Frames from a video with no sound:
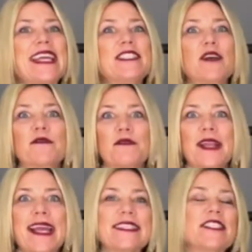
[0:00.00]
Don't
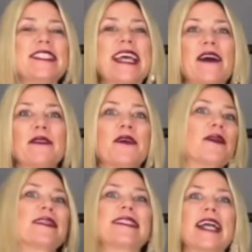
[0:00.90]
forget to download
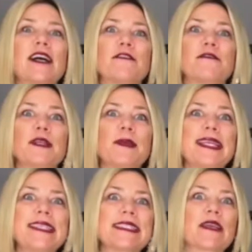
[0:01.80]
our style
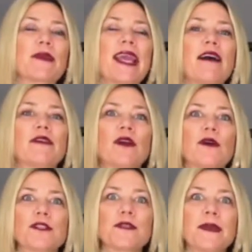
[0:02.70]
freebies, like we have our
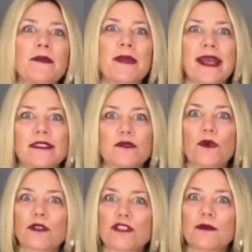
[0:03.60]
Ultimate Men's
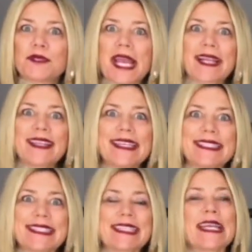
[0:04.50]
Wardrobe
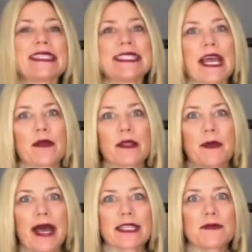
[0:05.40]
Checklist down in the
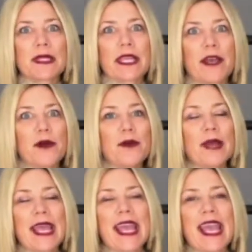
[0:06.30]
box below.
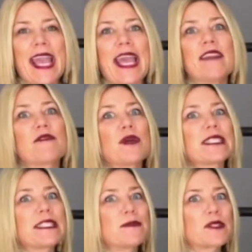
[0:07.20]
And of
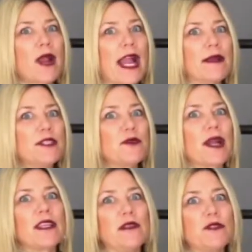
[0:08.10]
course, subscribe to
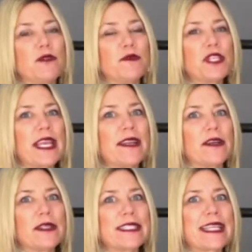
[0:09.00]
our YouTube
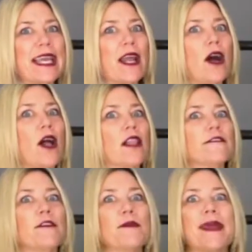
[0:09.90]
channel to get all
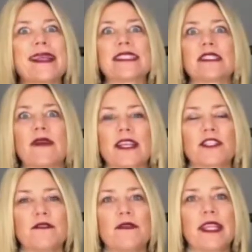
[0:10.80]
of our men's
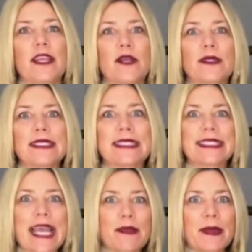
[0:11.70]
fashion videos and
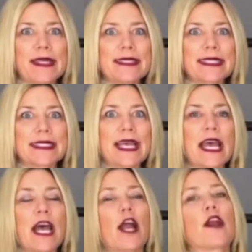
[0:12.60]
segments,
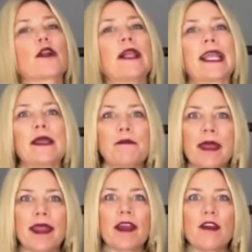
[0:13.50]
our client
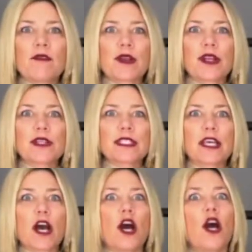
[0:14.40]
makeovers,
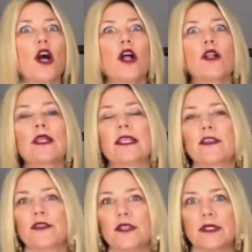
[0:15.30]
all in
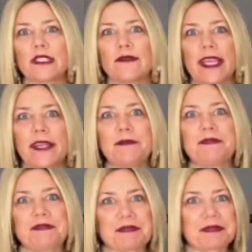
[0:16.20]
your newsfeed.
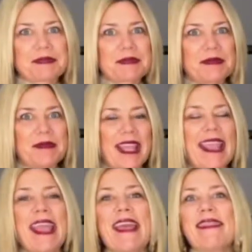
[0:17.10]

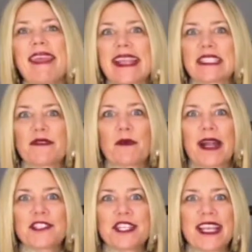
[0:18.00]
Thanks for
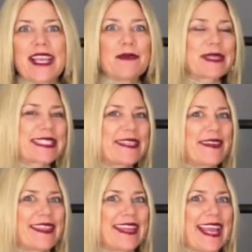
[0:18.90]
watching, and we'll see you
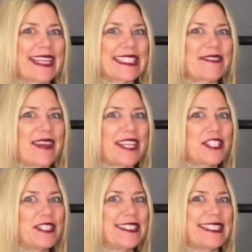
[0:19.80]
on the next
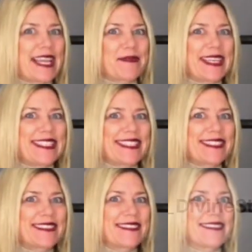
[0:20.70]
fashion
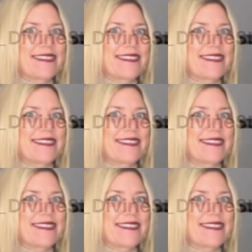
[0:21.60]
segment.